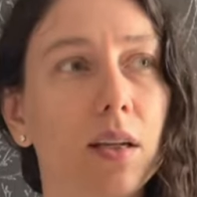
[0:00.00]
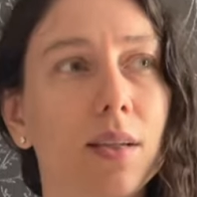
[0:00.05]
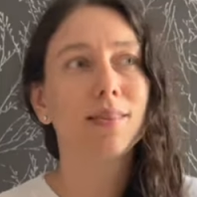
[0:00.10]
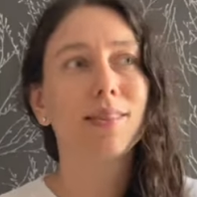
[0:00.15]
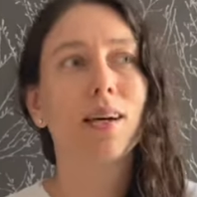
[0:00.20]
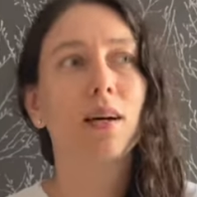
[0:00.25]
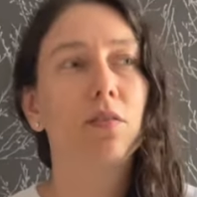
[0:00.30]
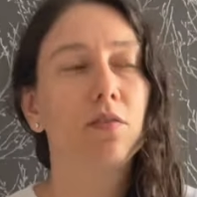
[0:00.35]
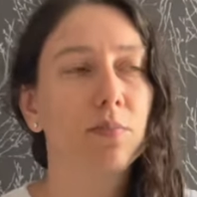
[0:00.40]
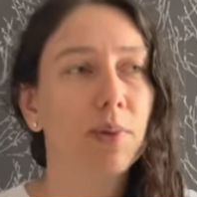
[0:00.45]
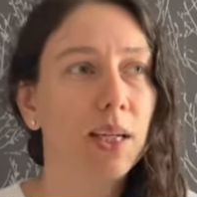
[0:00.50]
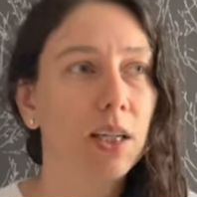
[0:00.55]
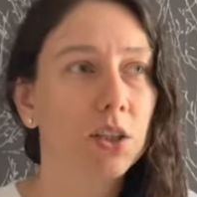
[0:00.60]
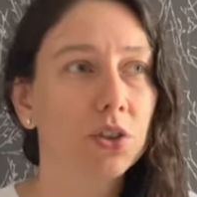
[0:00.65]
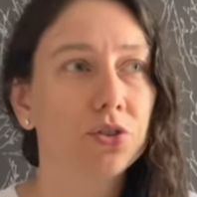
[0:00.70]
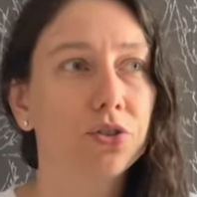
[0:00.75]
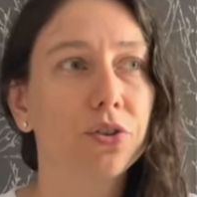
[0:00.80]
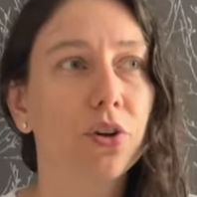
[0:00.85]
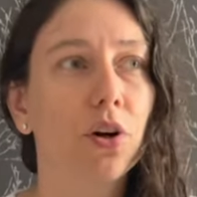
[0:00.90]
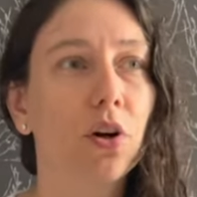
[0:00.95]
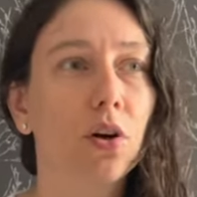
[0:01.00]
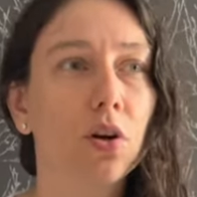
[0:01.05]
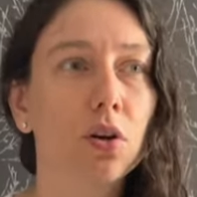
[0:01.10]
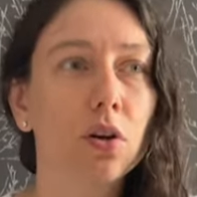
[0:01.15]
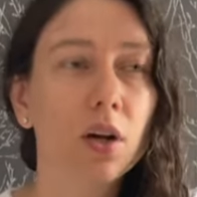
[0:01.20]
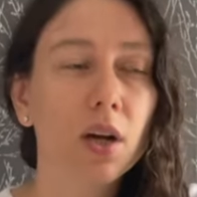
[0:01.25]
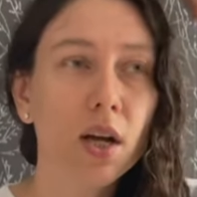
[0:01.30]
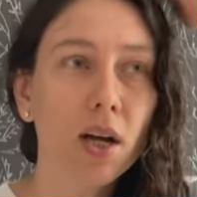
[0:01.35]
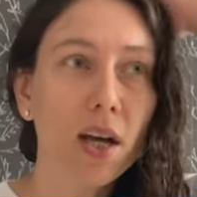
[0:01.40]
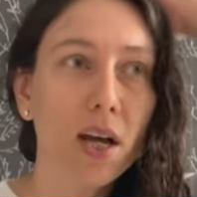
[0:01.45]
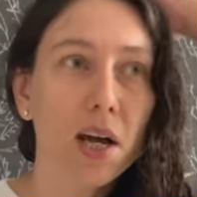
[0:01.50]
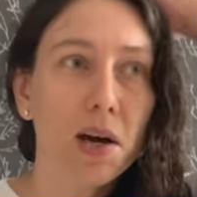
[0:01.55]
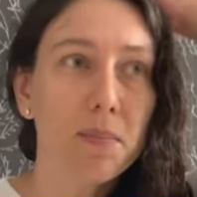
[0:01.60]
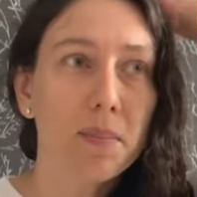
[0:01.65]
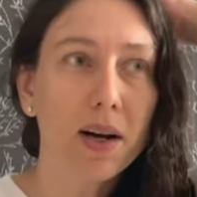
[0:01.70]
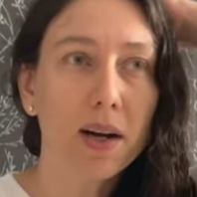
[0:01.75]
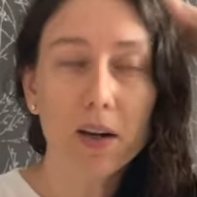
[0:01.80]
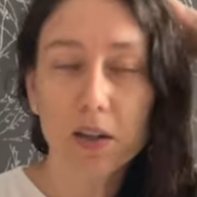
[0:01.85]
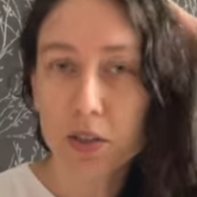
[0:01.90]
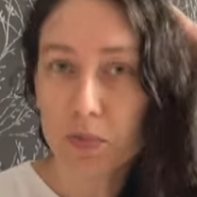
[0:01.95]
It's out of my control.
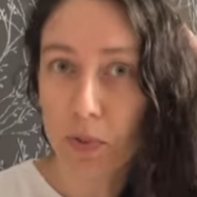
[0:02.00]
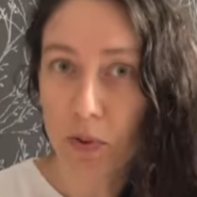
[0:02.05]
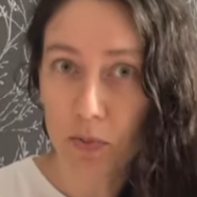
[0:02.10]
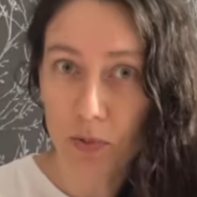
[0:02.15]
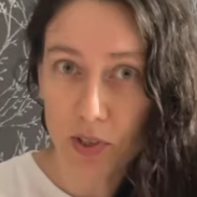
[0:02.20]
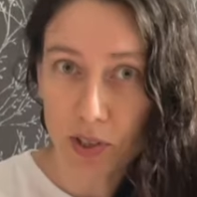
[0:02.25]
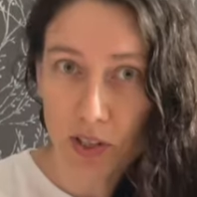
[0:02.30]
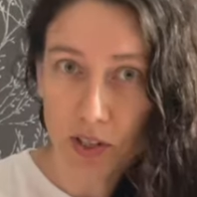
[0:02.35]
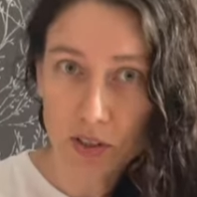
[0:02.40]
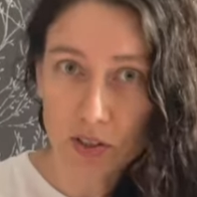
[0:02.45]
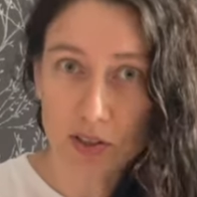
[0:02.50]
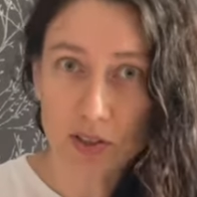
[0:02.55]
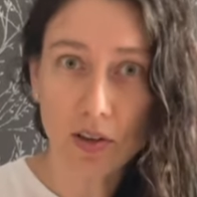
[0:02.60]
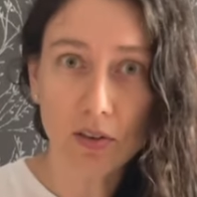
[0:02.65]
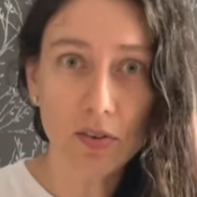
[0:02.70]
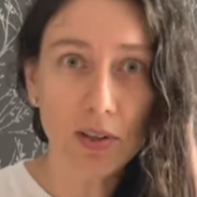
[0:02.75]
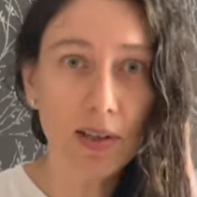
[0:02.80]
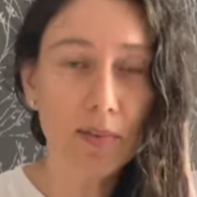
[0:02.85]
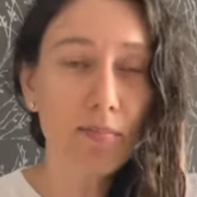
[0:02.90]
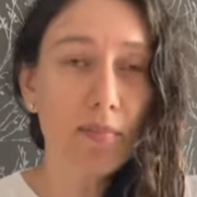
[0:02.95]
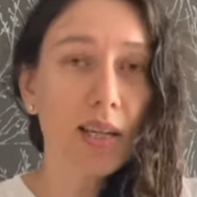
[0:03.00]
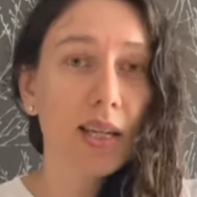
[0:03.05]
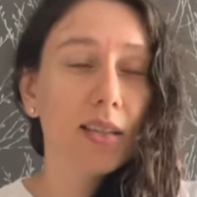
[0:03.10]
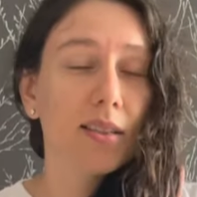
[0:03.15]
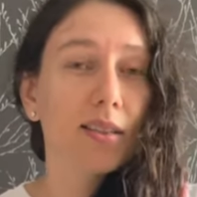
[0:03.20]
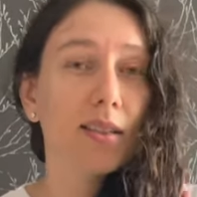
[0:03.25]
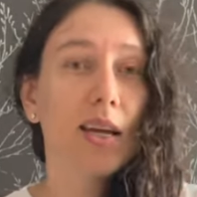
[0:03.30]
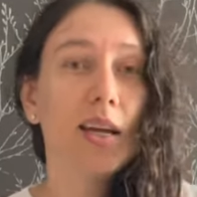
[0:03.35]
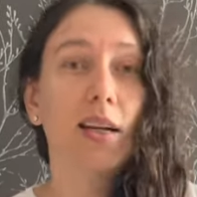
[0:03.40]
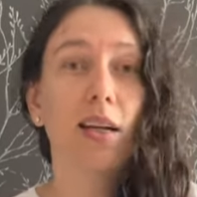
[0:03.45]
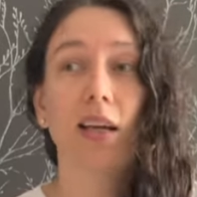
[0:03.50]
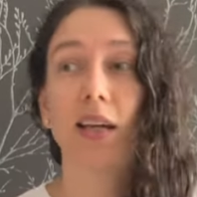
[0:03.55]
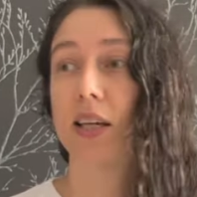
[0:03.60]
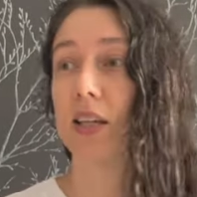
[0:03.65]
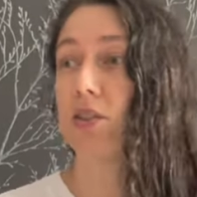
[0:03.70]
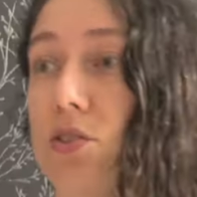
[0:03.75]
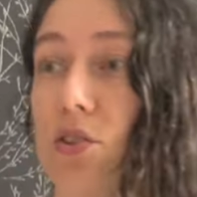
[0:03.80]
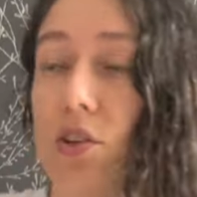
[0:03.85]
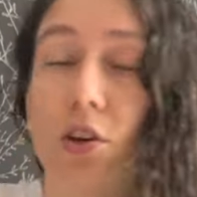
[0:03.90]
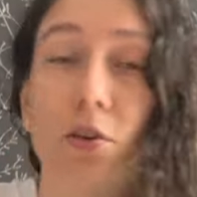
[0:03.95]
My husband was consoling me and saying like,
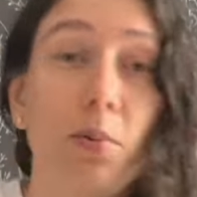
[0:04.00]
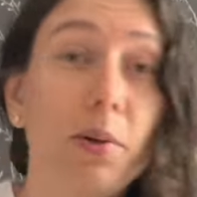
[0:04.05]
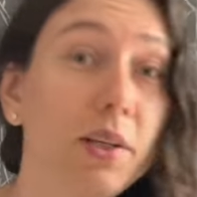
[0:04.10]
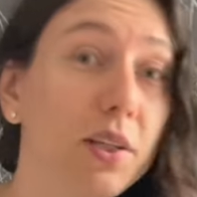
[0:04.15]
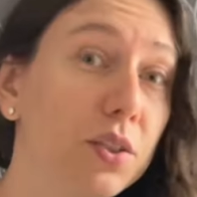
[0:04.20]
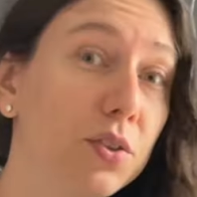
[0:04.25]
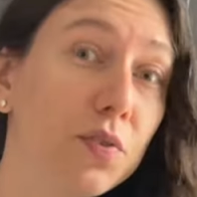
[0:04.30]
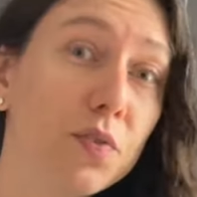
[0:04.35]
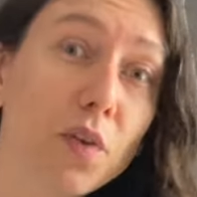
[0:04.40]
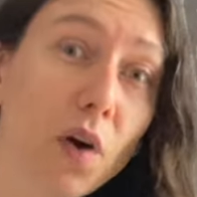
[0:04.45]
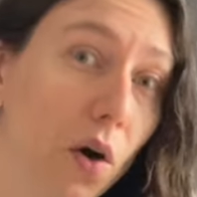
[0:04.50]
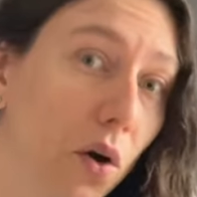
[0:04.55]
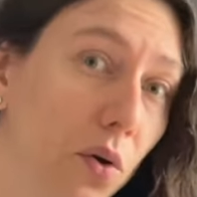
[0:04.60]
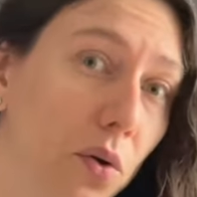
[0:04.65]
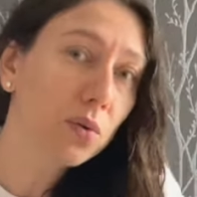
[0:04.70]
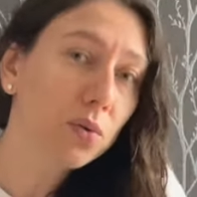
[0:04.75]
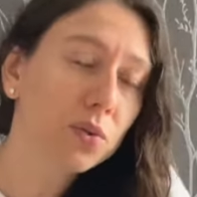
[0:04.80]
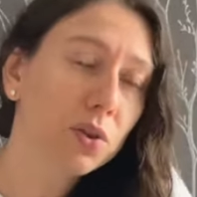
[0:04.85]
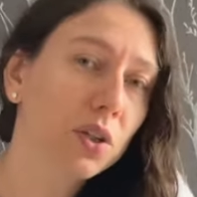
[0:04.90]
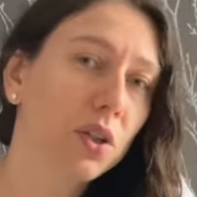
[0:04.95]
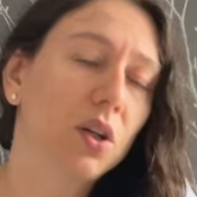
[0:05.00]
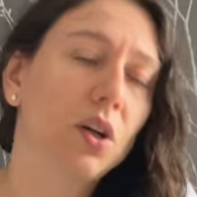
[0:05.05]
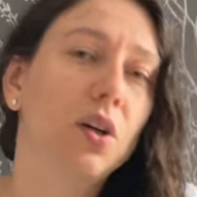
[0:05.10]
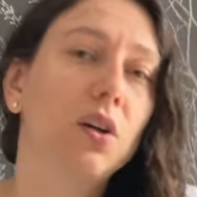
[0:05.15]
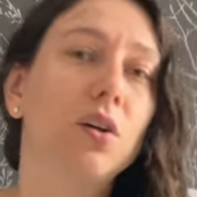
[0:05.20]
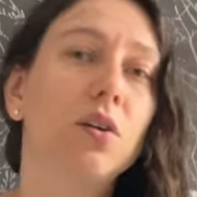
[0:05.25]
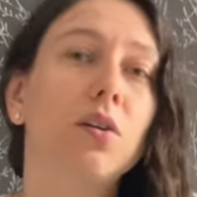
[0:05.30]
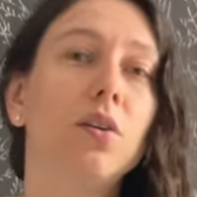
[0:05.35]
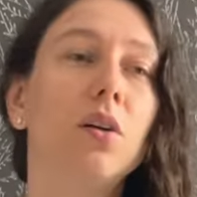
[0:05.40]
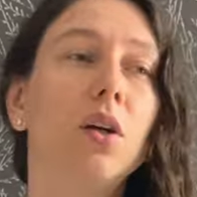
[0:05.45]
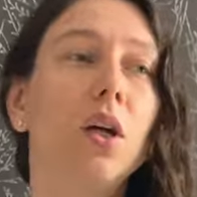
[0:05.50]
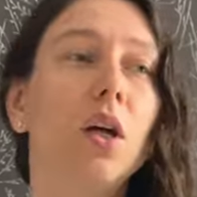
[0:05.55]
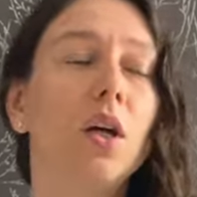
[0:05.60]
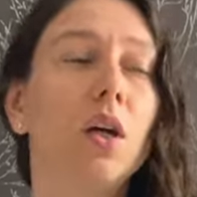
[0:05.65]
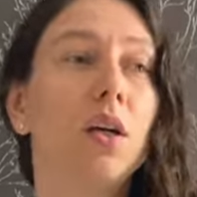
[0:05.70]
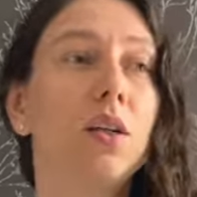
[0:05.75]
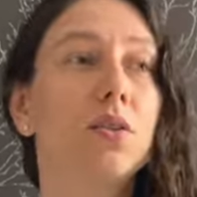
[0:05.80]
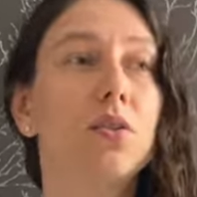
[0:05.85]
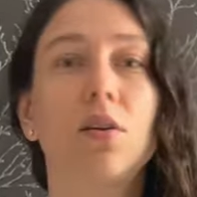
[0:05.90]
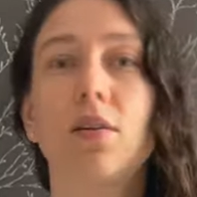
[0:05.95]
it's nobody's fault, you know,
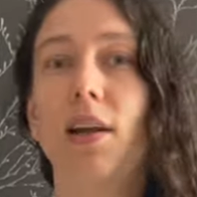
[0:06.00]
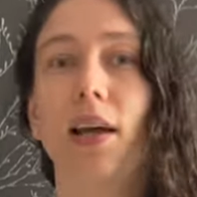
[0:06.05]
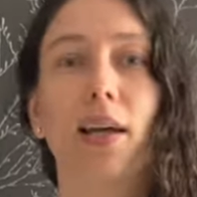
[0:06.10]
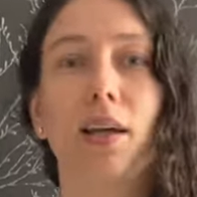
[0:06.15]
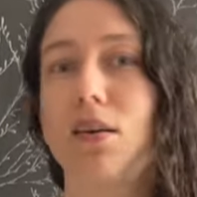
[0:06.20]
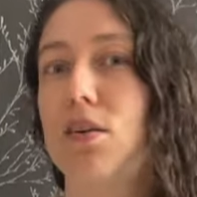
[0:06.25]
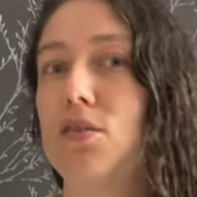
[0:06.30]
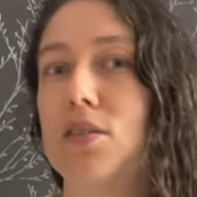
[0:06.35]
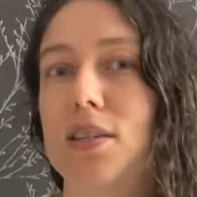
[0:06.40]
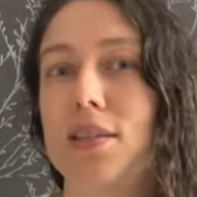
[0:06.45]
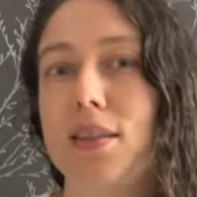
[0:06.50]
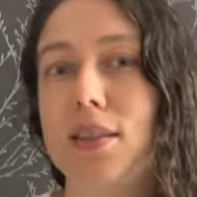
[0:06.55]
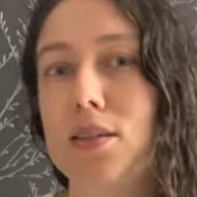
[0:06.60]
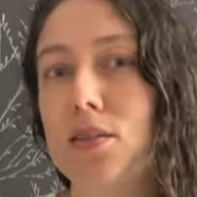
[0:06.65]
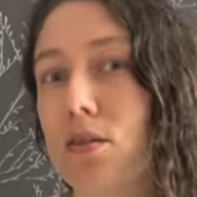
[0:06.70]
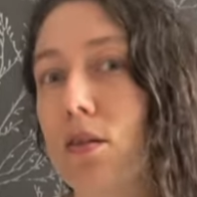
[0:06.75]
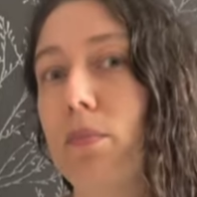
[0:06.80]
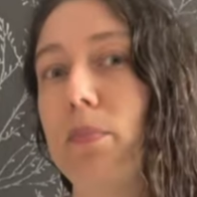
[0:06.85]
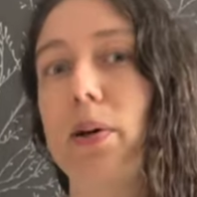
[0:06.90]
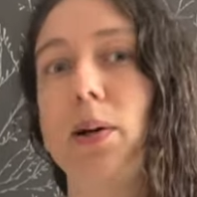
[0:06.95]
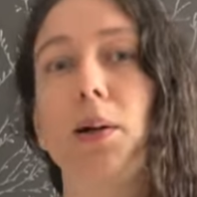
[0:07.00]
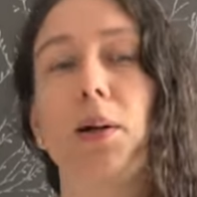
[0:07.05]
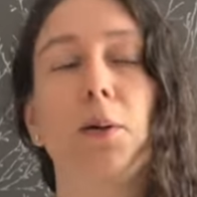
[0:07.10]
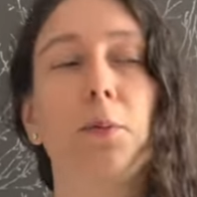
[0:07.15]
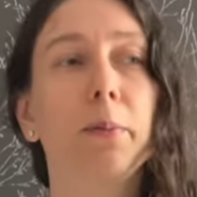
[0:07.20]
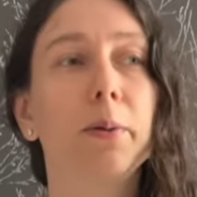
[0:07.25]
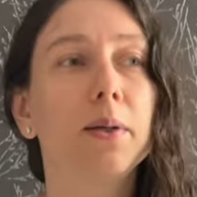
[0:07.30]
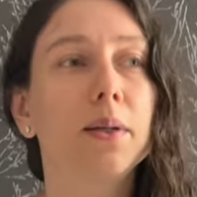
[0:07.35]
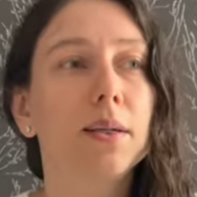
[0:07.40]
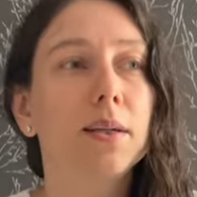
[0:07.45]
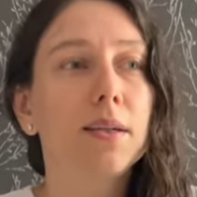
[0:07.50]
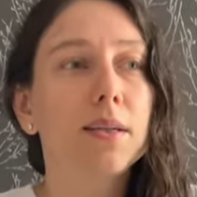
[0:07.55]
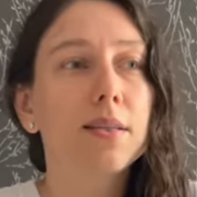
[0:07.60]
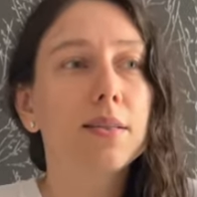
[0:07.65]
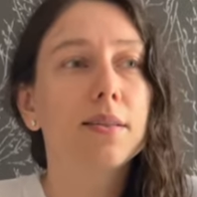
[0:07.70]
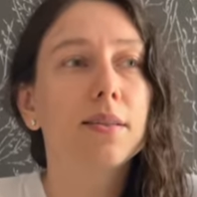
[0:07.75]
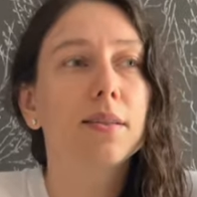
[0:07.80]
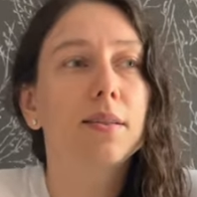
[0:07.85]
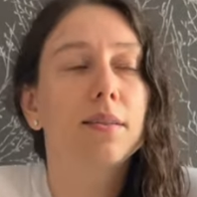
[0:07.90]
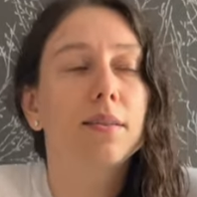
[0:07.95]
it's not like you did this on
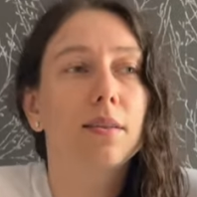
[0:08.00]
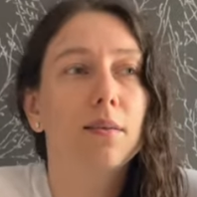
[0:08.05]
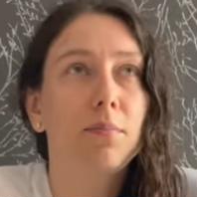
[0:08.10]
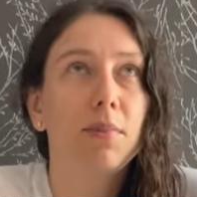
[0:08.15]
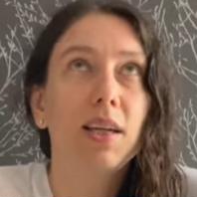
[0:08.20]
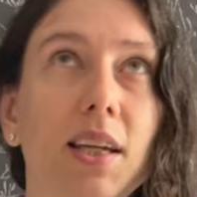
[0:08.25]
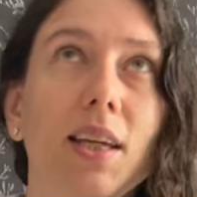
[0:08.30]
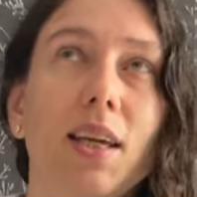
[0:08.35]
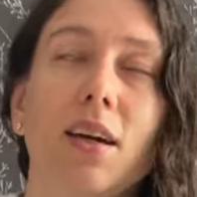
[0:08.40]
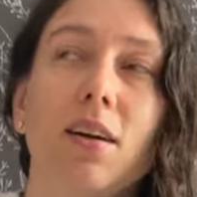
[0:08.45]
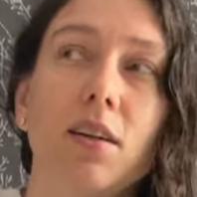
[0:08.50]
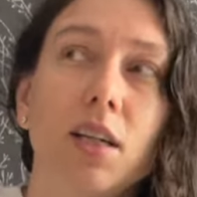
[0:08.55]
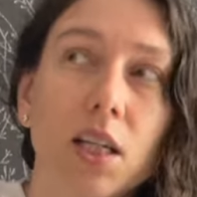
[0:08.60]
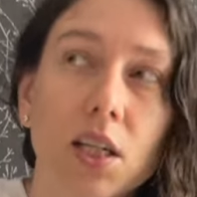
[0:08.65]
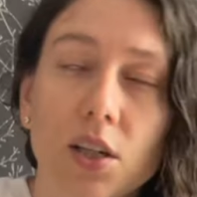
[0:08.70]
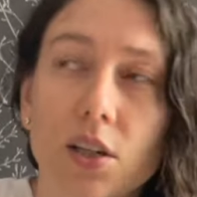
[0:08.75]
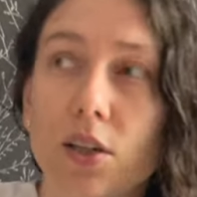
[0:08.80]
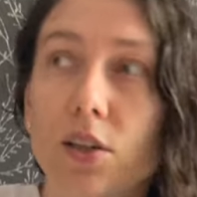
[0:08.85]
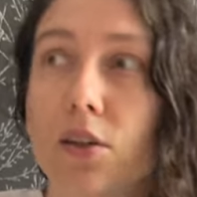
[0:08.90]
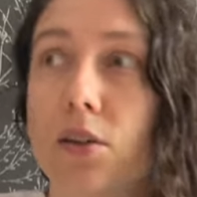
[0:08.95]
purpose. And I'm like, yeah, I know.